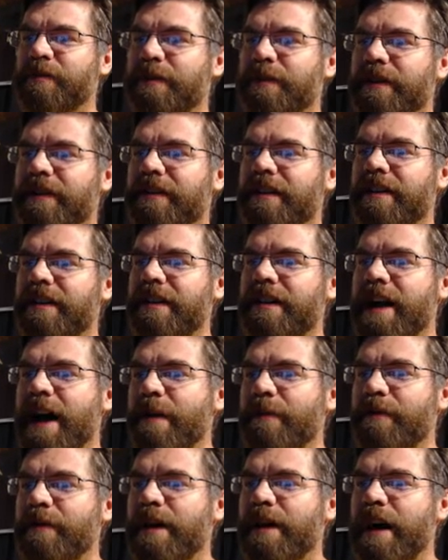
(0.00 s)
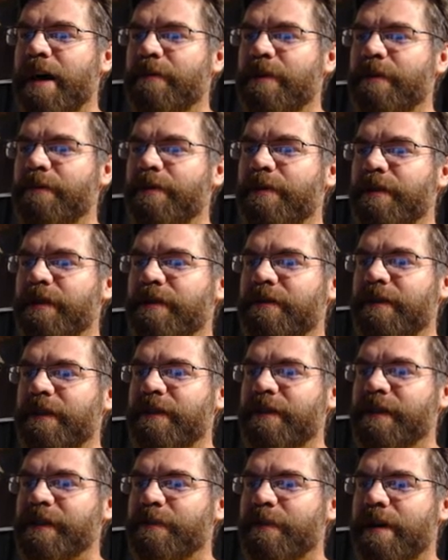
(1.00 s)
But I'm going to put you
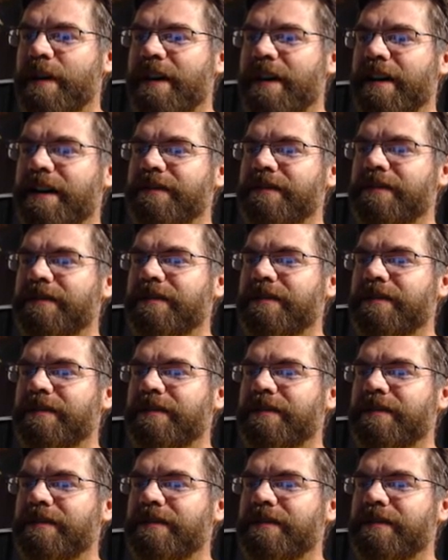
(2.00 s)
on the spot,